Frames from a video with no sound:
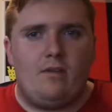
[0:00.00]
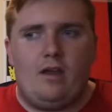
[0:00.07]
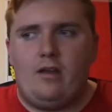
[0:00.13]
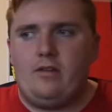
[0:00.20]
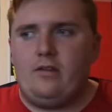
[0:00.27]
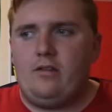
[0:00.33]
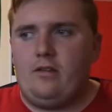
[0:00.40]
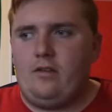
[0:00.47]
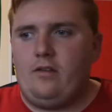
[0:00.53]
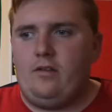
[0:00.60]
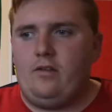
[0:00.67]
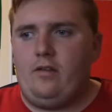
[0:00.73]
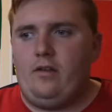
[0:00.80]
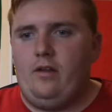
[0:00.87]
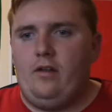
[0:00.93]
I think that
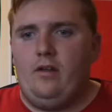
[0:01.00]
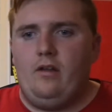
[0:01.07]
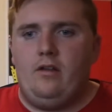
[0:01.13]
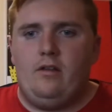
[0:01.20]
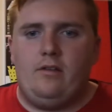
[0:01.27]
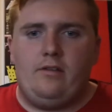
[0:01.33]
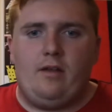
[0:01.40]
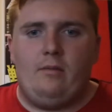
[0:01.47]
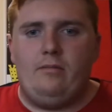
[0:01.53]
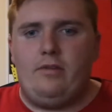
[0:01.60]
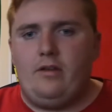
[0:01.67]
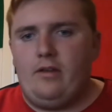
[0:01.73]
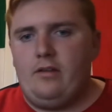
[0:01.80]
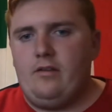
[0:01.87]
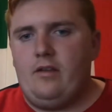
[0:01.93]
there's some
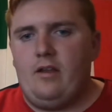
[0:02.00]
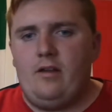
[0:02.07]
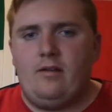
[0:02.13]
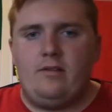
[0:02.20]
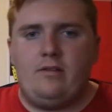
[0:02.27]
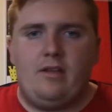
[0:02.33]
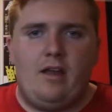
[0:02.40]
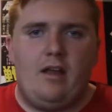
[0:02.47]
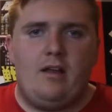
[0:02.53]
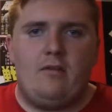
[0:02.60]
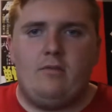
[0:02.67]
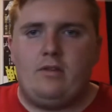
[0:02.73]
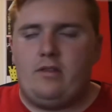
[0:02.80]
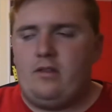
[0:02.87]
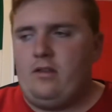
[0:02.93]
things here and there
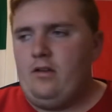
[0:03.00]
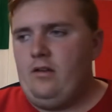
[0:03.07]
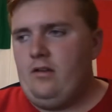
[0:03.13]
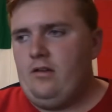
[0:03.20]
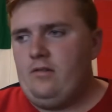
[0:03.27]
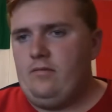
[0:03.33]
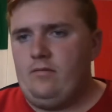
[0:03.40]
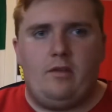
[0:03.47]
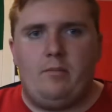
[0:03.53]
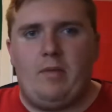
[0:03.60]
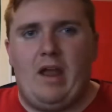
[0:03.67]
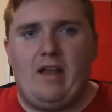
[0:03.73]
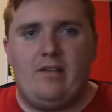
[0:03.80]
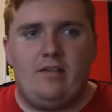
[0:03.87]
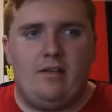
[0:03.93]
with the
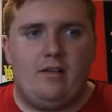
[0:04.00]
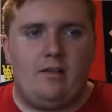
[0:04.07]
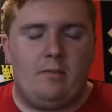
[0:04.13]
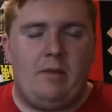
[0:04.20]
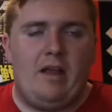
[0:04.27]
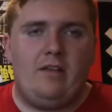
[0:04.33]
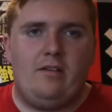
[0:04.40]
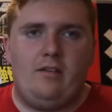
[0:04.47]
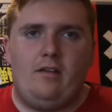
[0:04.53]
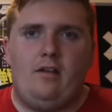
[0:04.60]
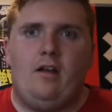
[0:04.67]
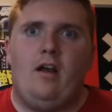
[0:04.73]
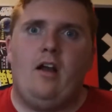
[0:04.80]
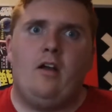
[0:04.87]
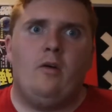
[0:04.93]
pacing. The pacing,
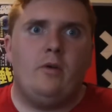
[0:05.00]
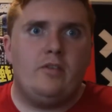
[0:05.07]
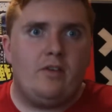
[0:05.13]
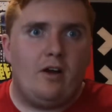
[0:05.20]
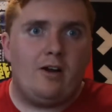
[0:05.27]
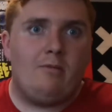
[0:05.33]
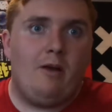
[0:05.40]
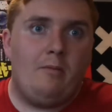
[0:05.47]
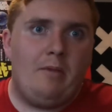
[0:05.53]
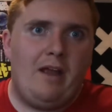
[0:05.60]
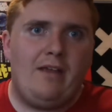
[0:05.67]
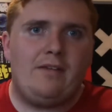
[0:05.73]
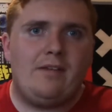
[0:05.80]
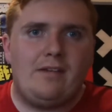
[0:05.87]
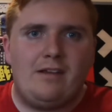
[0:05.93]
I always talk about
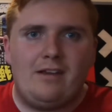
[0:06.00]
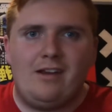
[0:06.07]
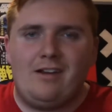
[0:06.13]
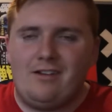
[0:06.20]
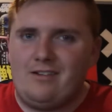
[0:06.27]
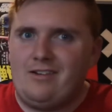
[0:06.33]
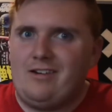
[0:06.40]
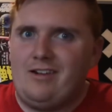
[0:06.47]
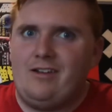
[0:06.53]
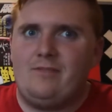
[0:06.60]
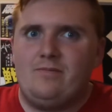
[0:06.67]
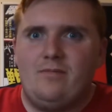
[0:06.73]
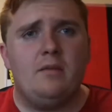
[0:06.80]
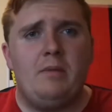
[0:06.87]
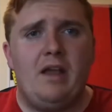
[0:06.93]
pacing here, you know.
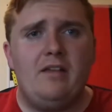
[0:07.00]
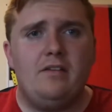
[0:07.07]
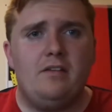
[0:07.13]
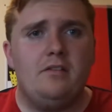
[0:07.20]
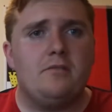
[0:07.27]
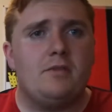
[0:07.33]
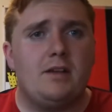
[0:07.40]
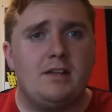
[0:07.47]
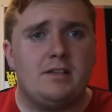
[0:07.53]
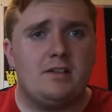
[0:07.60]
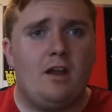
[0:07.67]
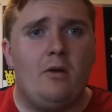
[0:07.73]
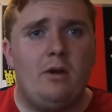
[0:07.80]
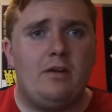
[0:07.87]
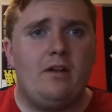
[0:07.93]
The pacing is really
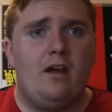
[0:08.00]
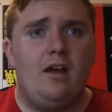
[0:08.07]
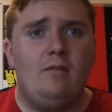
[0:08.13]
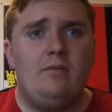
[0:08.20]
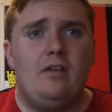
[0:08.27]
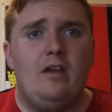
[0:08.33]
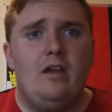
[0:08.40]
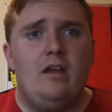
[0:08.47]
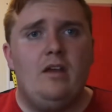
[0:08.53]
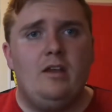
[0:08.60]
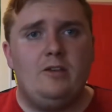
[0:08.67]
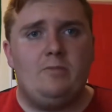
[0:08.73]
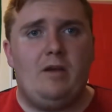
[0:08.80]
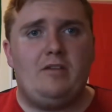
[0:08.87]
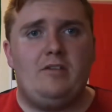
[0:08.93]
slow at times,
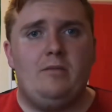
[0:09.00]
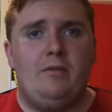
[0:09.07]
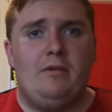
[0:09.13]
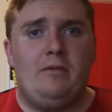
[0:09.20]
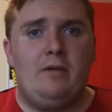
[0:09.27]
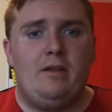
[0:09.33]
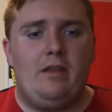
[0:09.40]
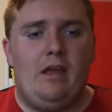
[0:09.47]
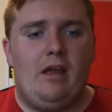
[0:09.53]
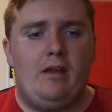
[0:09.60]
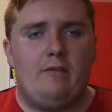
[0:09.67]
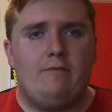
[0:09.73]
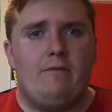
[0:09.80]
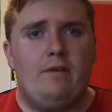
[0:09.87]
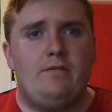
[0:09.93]
especially between
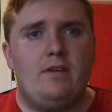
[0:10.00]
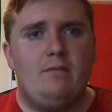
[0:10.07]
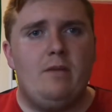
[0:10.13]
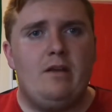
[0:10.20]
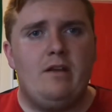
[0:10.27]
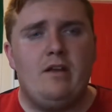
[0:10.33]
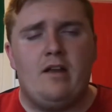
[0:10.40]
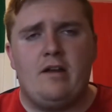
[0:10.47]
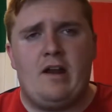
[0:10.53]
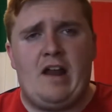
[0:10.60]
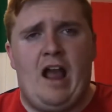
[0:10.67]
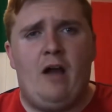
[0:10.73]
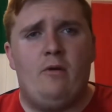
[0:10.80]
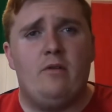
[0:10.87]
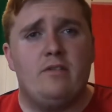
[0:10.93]
that 50-minute and an
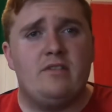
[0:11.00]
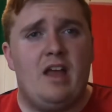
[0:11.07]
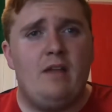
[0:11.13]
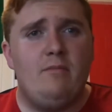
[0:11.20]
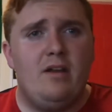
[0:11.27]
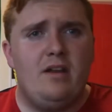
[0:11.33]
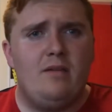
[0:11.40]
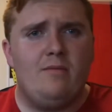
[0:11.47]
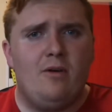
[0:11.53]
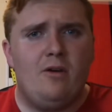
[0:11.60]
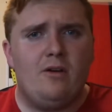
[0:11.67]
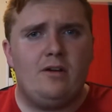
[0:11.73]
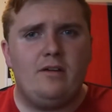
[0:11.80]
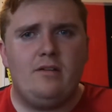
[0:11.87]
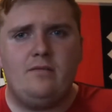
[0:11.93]
hour and 10-minute
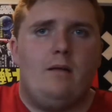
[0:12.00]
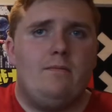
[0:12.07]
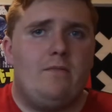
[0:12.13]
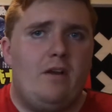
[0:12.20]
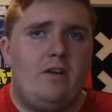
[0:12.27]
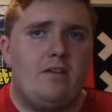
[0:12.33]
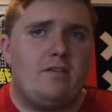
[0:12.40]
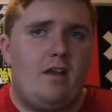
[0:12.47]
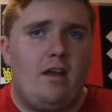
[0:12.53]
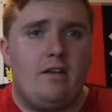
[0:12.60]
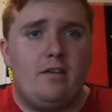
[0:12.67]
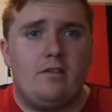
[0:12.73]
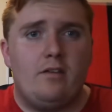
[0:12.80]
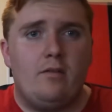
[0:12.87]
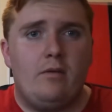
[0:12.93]
mark. I'm very excited to
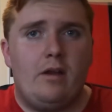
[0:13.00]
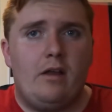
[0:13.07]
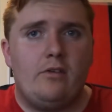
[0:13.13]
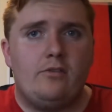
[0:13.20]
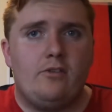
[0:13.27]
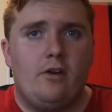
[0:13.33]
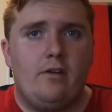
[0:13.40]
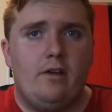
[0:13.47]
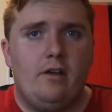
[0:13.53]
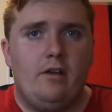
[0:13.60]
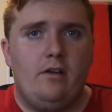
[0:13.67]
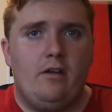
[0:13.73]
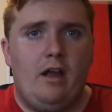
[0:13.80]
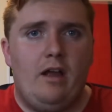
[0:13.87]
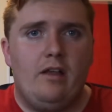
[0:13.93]
see what else Jonah
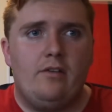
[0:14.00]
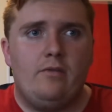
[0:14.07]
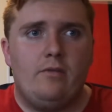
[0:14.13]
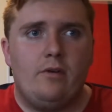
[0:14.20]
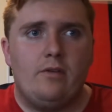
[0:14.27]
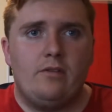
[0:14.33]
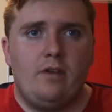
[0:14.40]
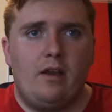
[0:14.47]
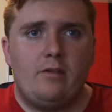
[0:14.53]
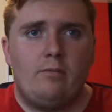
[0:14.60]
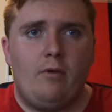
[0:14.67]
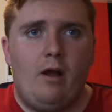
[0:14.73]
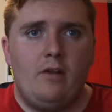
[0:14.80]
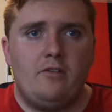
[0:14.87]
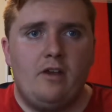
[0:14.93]
Hill has for his next
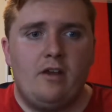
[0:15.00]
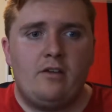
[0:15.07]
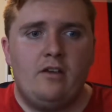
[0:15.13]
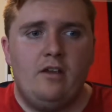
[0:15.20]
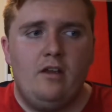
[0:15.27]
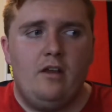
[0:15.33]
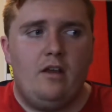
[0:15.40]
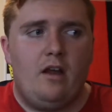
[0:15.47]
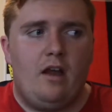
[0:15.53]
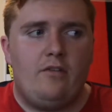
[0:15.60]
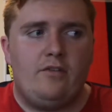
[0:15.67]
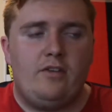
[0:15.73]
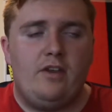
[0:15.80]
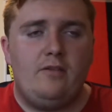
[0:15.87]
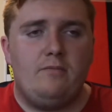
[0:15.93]
project. I've
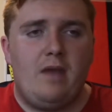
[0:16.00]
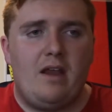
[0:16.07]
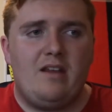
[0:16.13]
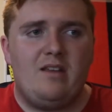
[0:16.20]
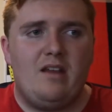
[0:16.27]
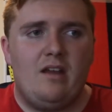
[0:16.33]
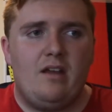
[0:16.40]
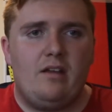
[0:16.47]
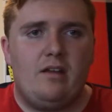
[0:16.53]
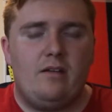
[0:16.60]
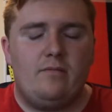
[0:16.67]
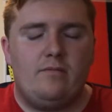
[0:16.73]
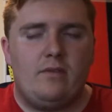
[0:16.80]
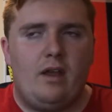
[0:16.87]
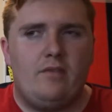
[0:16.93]
seen Maniac.
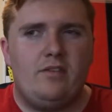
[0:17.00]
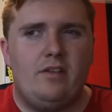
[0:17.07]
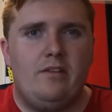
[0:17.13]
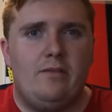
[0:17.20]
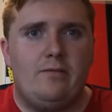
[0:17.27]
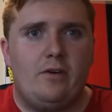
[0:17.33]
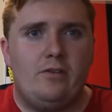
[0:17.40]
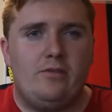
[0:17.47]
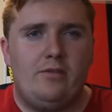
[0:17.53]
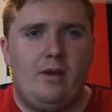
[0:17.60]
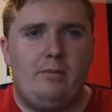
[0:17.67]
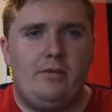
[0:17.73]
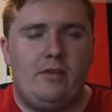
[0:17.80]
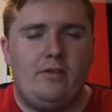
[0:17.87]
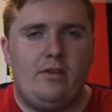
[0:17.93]
I've seen the first few
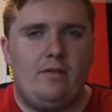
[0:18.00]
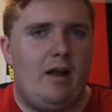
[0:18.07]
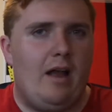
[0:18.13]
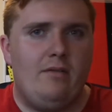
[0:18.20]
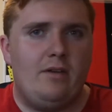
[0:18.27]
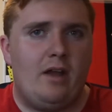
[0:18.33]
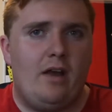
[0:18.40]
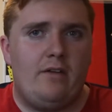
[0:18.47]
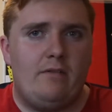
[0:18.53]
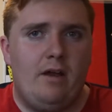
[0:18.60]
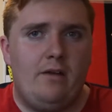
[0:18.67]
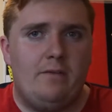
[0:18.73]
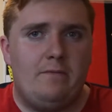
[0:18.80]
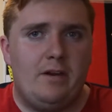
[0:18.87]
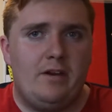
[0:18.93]
episodes of it. I haven't gotten
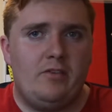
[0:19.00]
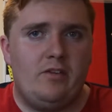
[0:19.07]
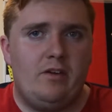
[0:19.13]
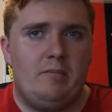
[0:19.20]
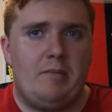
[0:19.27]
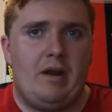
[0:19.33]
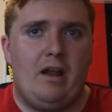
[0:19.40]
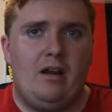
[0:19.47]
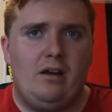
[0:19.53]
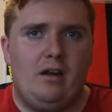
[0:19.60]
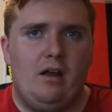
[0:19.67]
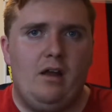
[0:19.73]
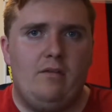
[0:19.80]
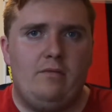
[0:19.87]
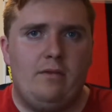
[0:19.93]
around to finishing it, but I
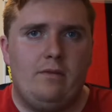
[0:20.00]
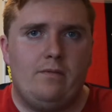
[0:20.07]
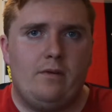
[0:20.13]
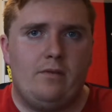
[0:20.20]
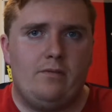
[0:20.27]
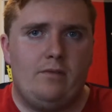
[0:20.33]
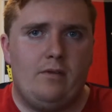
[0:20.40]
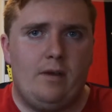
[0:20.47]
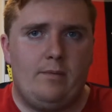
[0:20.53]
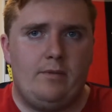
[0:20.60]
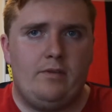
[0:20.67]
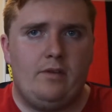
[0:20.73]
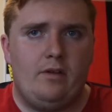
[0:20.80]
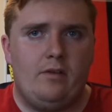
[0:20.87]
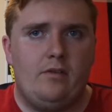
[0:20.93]
loved the first few
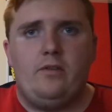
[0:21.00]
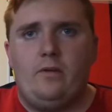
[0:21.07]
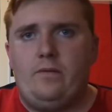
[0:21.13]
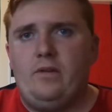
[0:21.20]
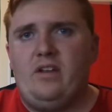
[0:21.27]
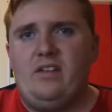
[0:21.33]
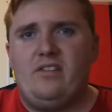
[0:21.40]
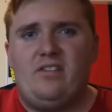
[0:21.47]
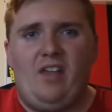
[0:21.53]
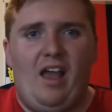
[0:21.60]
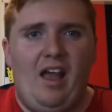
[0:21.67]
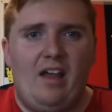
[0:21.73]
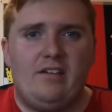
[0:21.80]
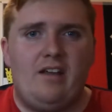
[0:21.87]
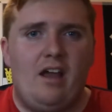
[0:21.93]
episodes. So if you get
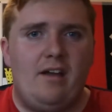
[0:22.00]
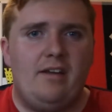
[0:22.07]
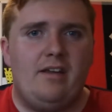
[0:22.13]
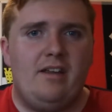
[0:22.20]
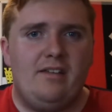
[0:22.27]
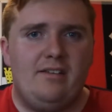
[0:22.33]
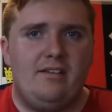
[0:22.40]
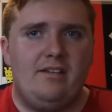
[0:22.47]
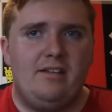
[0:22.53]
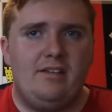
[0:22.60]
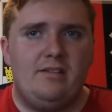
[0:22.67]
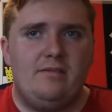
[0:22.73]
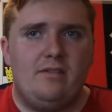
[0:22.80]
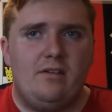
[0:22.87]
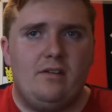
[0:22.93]
sad kind of
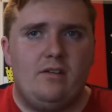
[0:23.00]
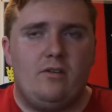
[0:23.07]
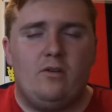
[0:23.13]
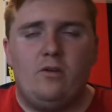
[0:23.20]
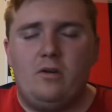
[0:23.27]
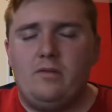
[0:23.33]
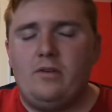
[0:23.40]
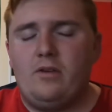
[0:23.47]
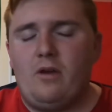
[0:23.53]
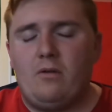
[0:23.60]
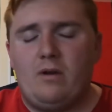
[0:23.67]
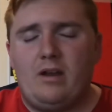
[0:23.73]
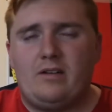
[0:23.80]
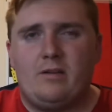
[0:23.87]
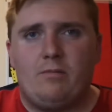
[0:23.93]
easily, or if you
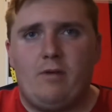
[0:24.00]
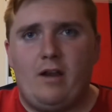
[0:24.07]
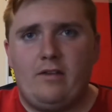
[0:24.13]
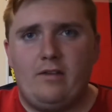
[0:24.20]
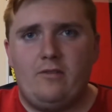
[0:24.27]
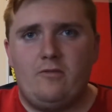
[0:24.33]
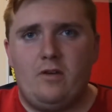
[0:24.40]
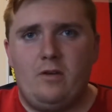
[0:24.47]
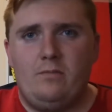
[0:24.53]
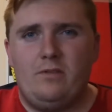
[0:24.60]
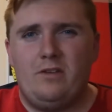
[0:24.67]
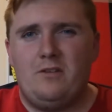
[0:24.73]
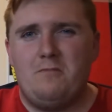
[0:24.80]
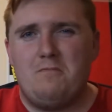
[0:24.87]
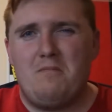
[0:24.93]
don't like depressing
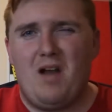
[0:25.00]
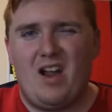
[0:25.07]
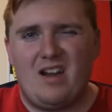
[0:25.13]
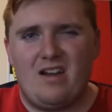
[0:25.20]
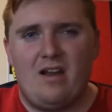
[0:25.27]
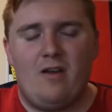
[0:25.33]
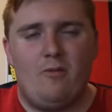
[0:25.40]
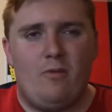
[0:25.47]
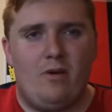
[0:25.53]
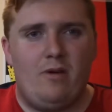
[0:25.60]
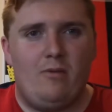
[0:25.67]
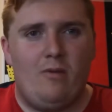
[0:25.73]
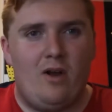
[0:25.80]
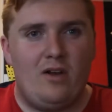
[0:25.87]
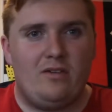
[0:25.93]
films, then you might not want
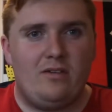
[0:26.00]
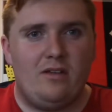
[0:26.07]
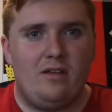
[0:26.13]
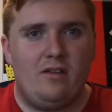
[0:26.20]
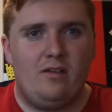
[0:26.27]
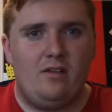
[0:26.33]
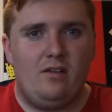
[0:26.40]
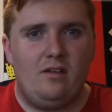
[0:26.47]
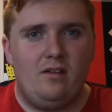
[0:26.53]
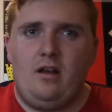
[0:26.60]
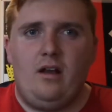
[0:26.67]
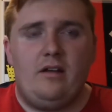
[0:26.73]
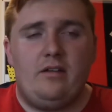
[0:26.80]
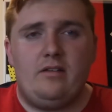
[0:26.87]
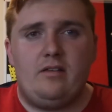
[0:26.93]
to watch this.
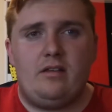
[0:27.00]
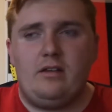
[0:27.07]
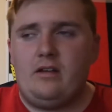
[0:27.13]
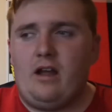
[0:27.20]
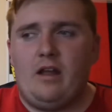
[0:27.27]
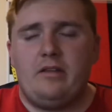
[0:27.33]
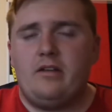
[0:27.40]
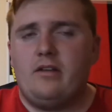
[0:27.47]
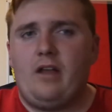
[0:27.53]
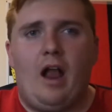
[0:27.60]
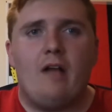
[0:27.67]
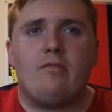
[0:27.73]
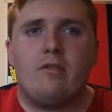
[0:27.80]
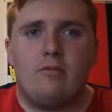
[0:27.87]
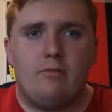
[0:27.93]
Honestly, I think
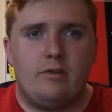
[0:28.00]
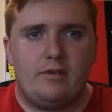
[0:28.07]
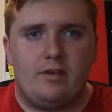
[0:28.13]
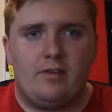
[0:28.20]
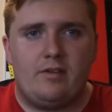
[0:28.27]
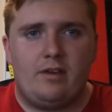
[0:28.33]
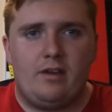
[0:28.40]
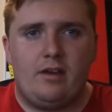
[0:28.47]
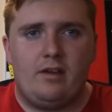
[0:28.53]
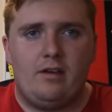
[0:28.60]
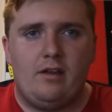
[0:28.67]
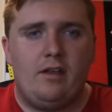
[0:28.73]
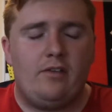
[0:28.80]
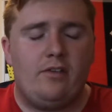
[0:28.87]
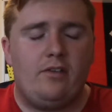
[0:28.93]
everyone should see
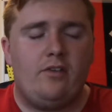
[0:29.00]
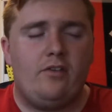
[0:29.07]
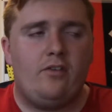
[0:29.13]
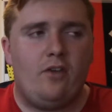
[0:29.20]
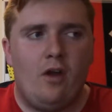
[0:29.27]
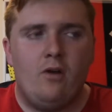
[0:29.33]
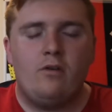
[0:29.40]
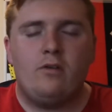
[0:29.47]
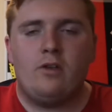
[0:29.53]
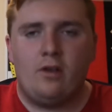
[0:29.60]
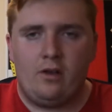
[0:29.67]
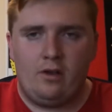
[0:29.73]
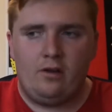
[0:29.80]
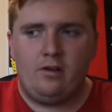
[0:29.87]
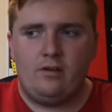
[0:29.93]
it. It's so
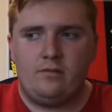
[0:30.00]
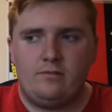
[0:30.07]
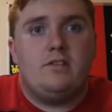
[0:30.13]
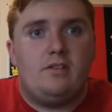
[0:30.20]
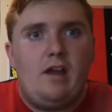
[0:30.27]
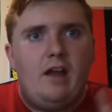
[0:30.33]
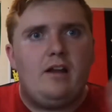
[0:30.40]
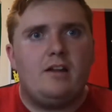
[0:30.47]
good. So now